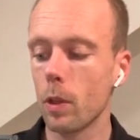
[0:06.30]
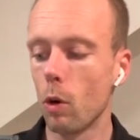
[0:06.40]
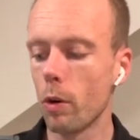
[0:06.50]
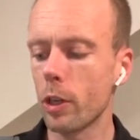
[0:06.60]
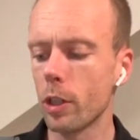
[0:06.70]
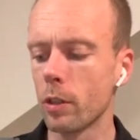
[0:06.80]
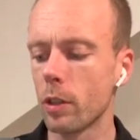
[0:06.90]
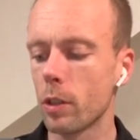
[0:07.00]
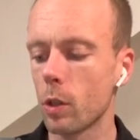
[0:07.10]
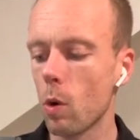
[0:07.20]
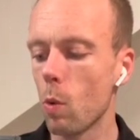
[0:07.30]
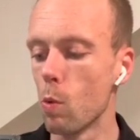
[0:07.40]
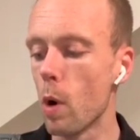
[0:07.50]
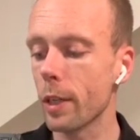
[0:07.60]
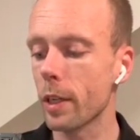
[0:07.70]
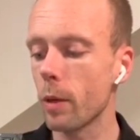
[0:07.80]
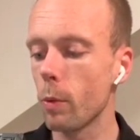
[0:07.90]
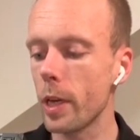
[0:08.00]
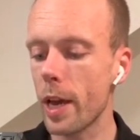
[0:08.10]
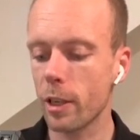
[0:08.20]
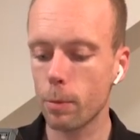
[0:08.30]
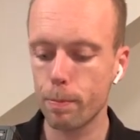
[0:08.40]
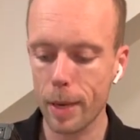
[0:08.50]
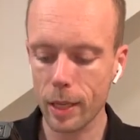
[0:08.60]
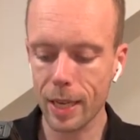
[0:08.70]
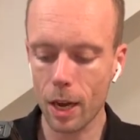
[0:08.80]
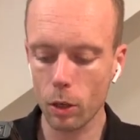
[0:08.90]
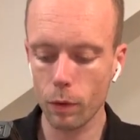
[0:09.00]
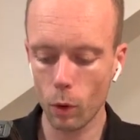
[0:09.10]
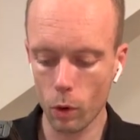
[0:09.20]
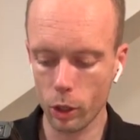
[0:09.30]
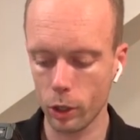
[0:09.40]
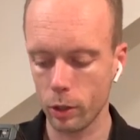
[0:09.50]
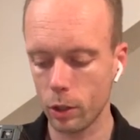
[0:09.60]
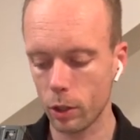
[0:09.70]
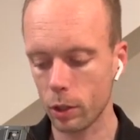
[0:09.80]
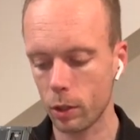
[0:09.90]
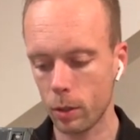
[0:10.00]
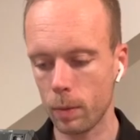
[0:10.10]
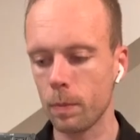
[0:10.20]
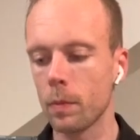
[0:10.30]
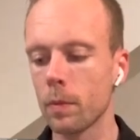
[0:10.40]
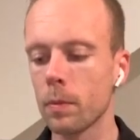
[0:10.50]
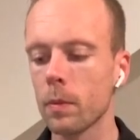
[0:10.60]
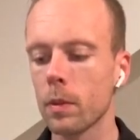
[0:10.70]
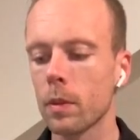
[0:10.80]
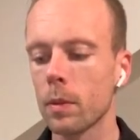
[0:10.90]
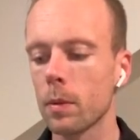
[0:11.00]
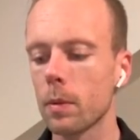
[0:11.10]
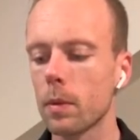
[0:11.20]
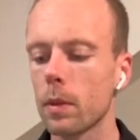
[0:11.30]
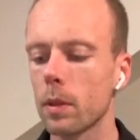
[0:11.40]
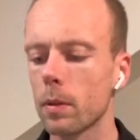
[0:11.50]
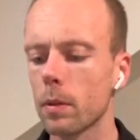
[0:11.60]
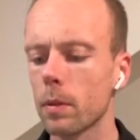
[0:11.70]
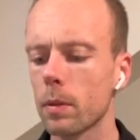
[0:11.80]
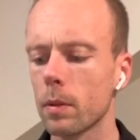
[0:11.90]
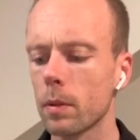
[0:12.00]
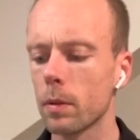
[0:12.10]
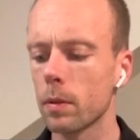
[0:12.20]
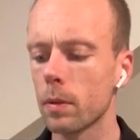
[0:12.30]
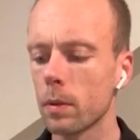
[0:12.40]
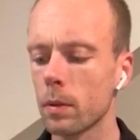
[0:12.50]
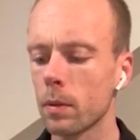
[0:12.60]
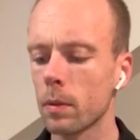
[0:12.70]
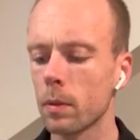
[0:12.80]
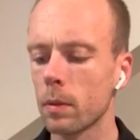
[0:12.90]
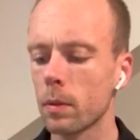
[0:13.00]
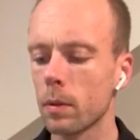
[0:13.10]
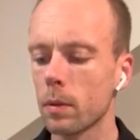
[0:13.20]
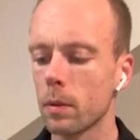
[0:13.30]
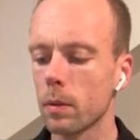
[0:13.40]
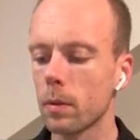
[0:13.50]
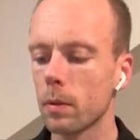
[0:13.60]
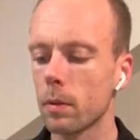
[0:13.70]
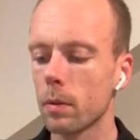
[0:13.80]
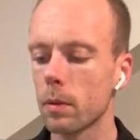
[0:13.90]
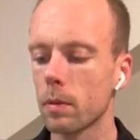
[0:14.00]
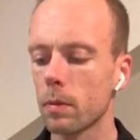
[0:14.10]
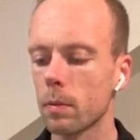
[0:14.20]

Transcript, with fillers: Origins. What can we expect out of Origins? Well, Origins is one of our favorite products